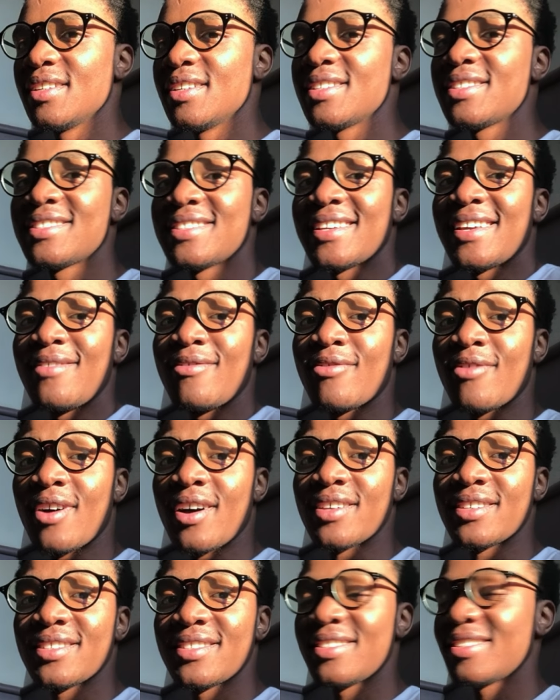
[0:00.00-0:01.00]
say
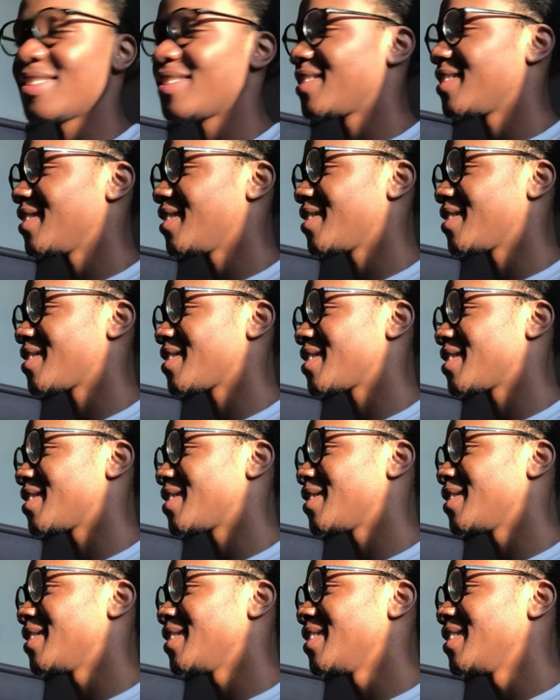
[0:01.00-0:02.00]
fast,
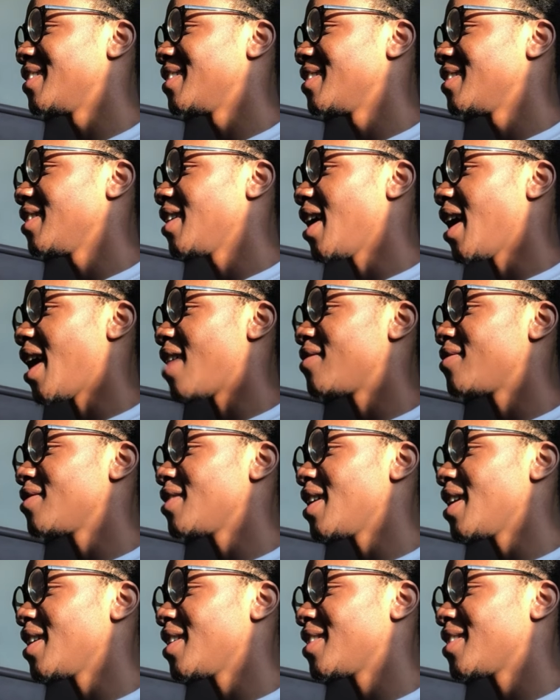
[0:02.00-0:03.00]
Megan. I feel
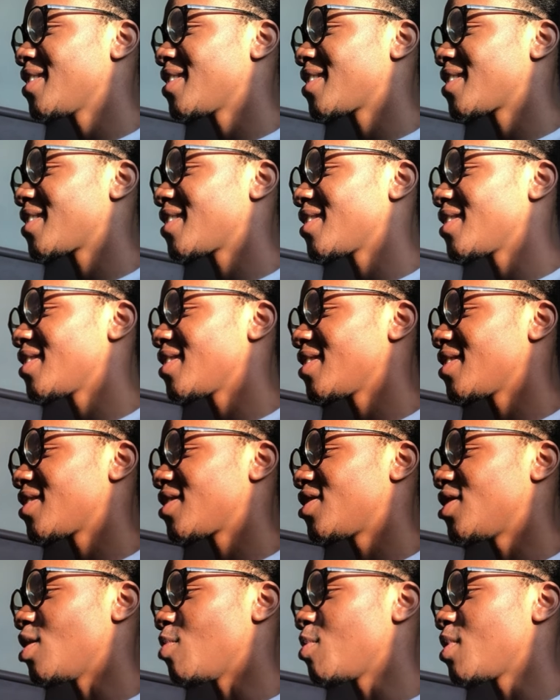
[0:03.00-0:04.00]
like
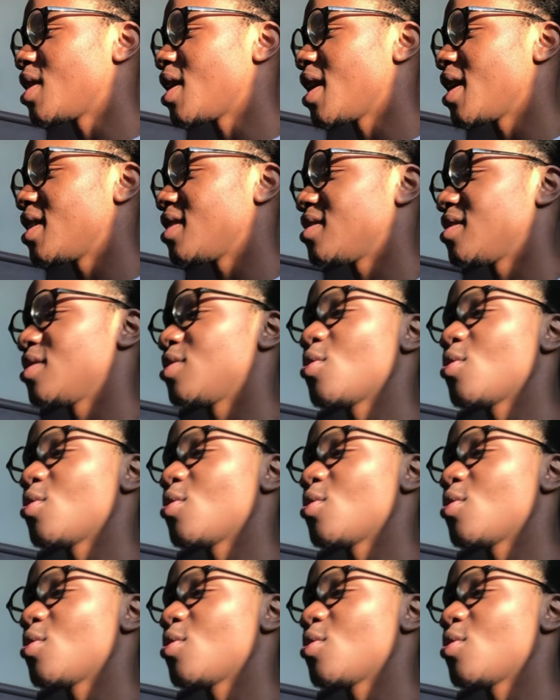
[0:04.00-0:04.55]
Gemini has its